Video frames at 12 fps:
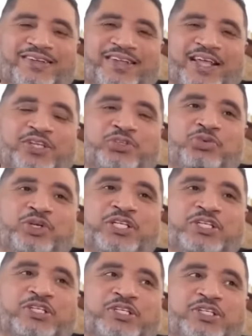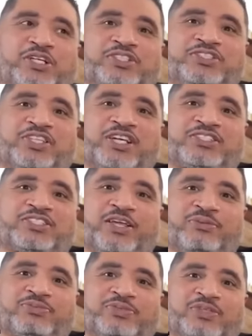They treat their sex
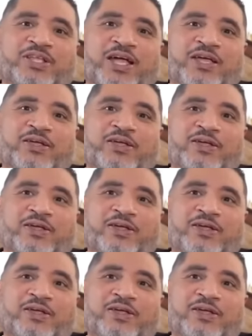tapes like,